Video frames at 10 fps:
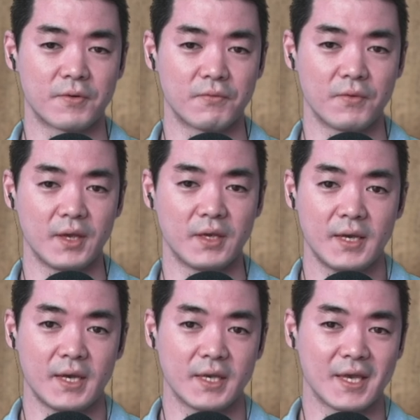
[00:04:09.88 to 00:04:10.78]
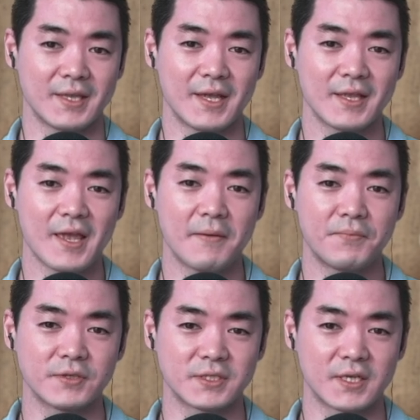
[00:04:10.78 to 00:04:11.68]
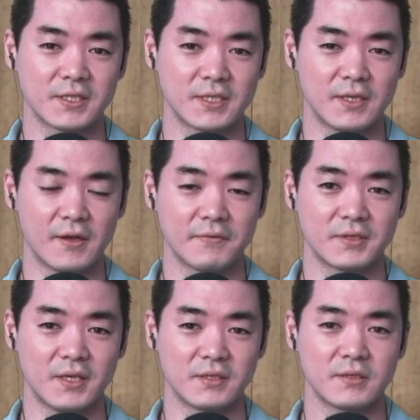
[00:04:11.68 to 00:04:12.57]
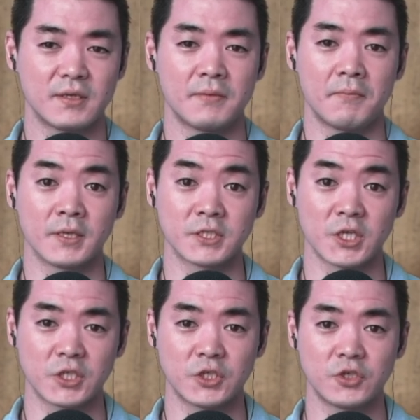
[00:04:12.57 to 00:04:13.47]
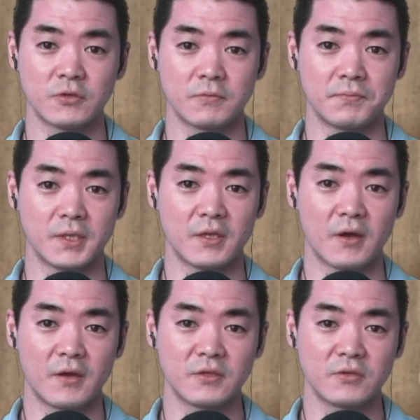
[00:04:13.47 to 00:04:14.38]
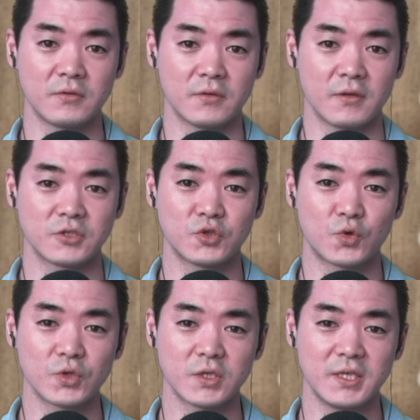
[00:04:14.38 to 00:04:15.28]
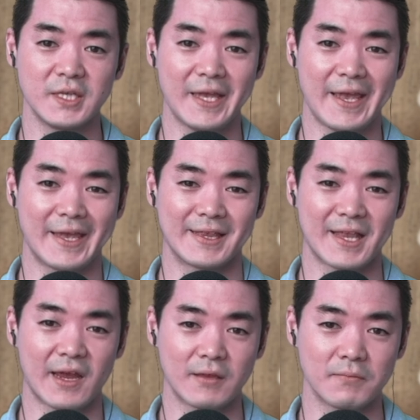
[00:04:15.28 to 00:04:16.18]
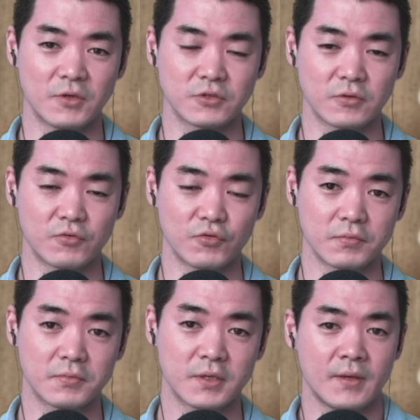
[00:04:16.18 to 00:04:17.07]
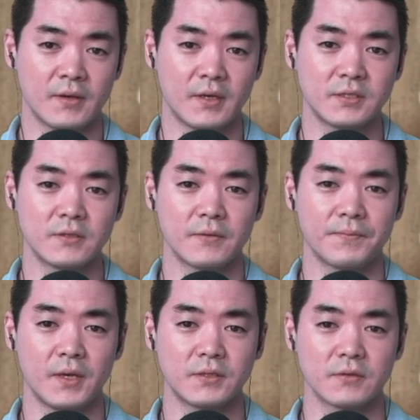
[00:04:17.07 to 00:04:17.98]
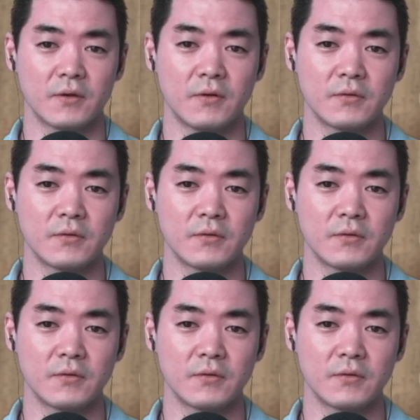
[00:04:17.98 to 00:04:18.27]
way. I cannot emphasize enough this. Massage should be done to the shortened and tight muscle group. I see the patient all